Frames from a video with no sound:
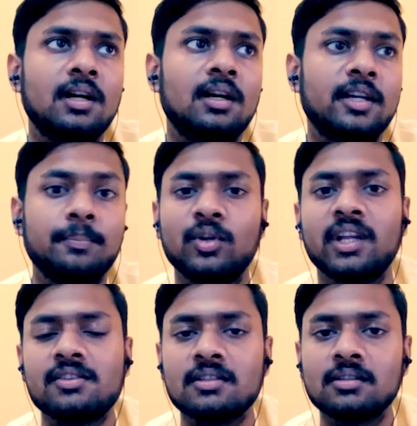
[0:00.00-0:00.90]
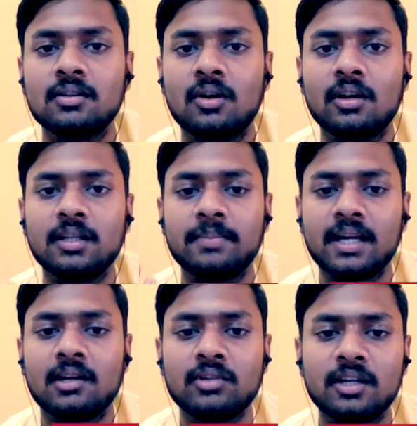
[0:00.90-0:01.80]
uh, reputation or the
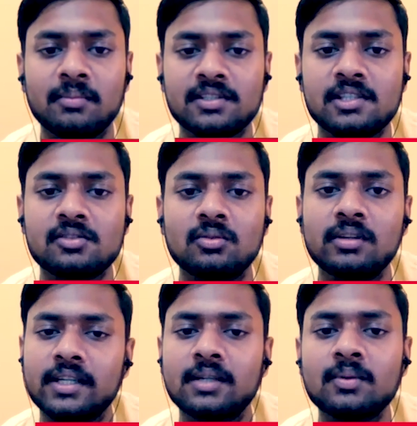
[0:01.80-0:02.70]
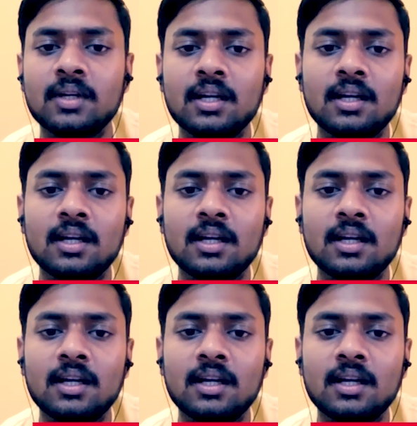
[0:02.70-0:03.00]
background that Masai School gave,